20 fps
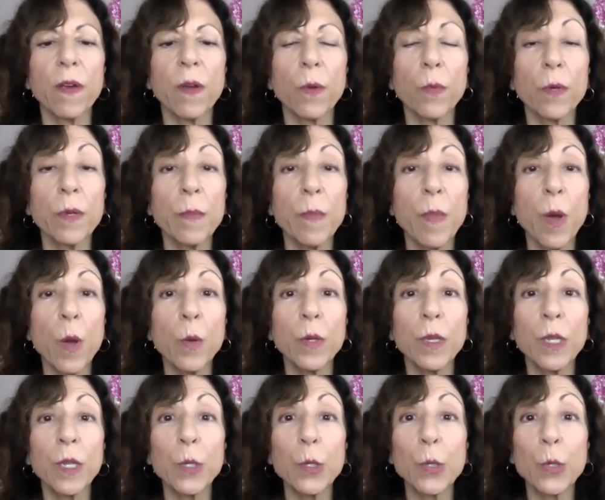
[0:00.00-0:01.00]
a
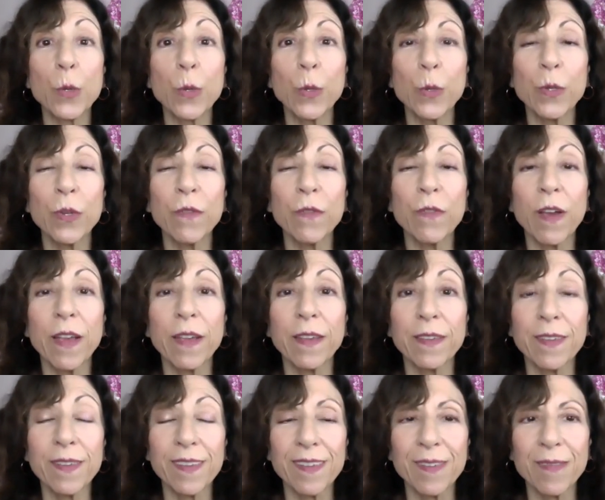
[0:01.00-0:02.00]
remote control
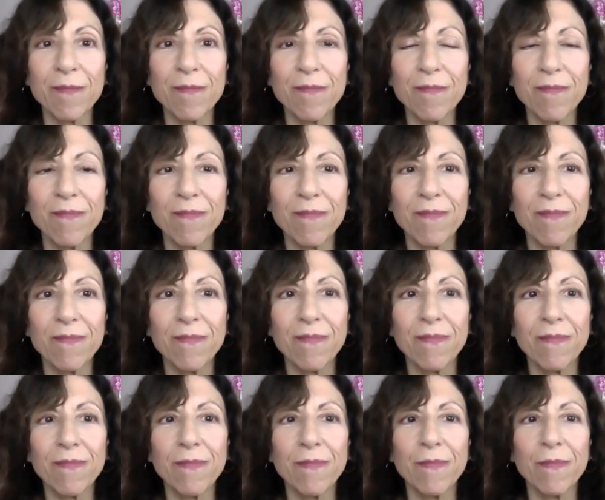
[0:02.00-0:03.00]
device.
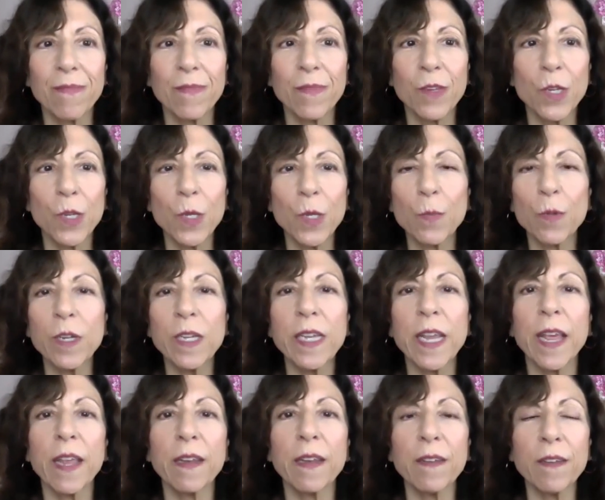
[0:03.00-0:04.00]
Just
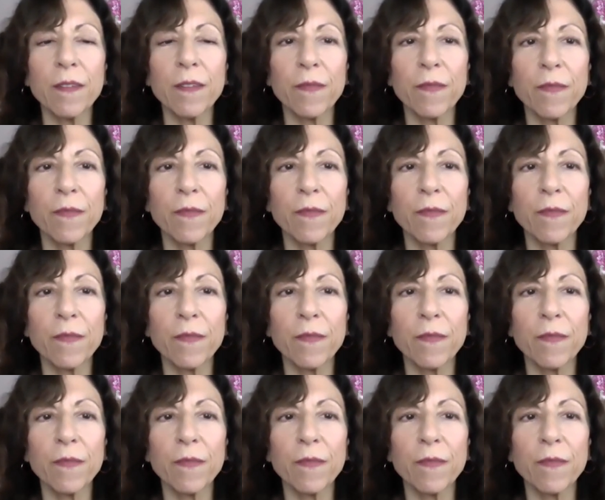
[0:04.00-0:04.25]
pretend.